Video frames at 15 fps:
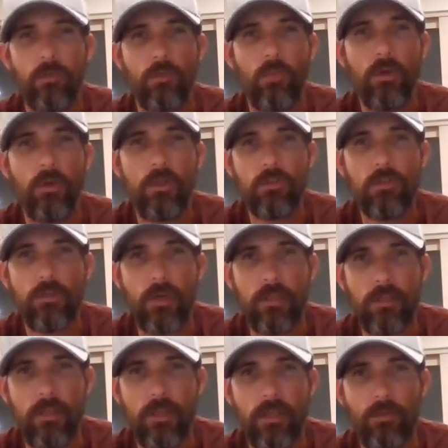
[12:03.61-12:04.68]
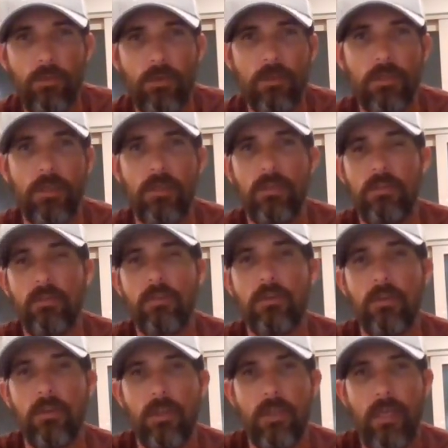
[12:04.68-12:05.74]
What are you trying to get with it? You can
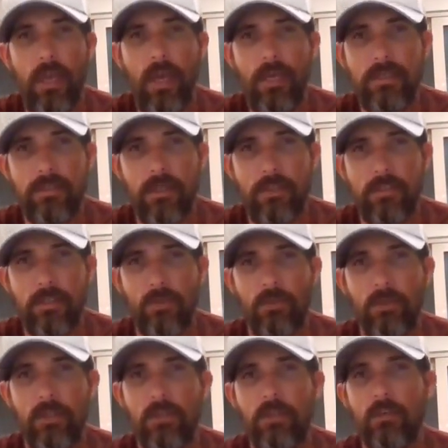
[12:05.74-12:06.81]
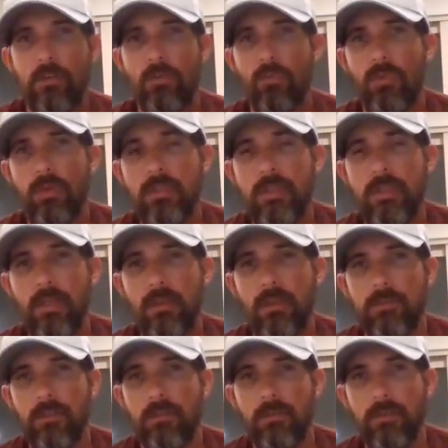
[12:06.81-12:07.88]
go to the gas station with it, you can go to retail.
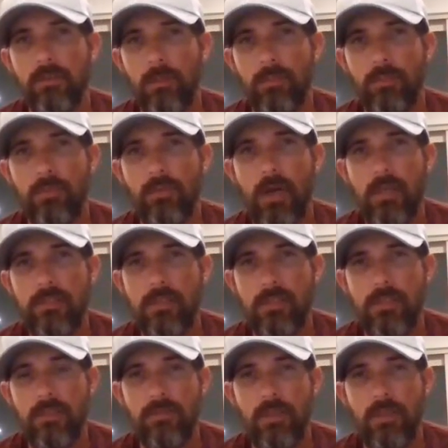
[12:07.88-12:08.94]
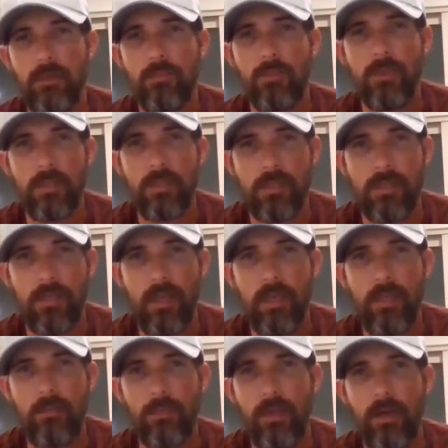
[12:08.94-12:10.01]
So the process of DMB is a
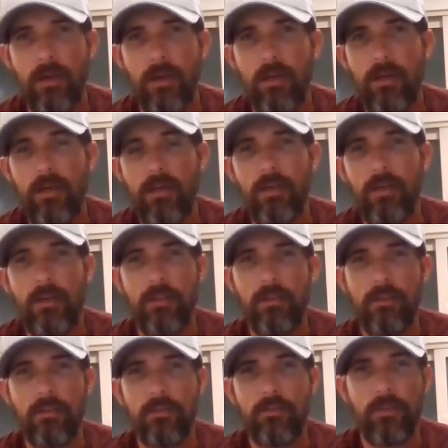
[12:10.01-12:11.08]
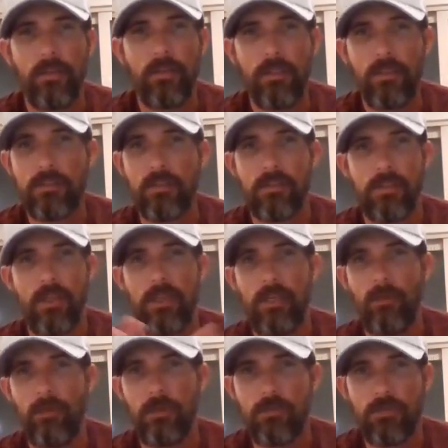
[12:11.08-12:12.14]
nightmare. And this is
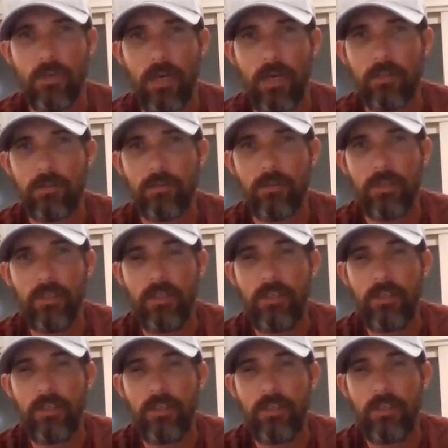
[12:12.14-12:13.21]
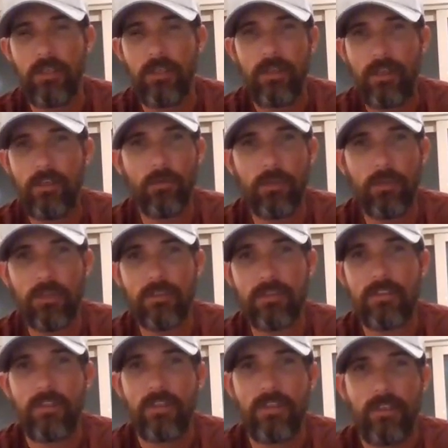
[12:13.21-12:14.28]
anyone who's gone through it, they know
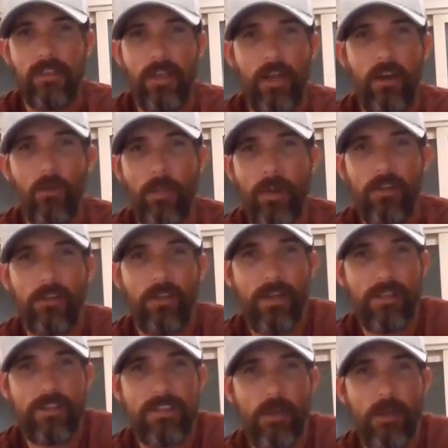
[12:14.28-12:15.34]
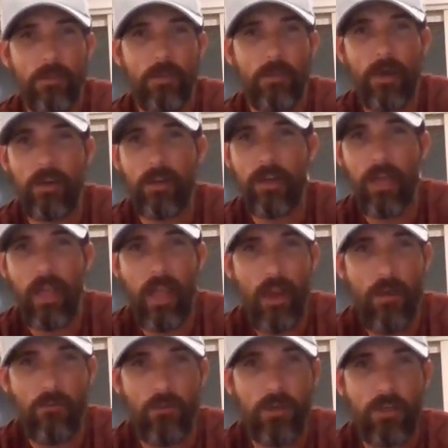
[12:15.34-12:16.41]
this. All my clients tell me about it
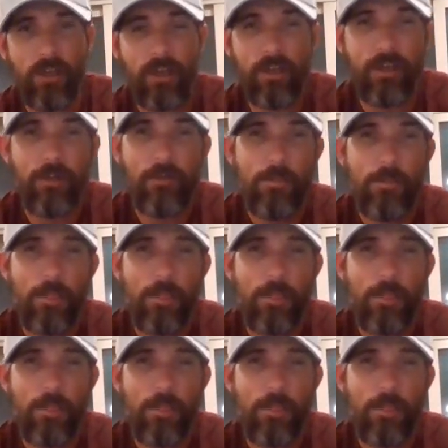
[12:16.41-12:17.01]
every day.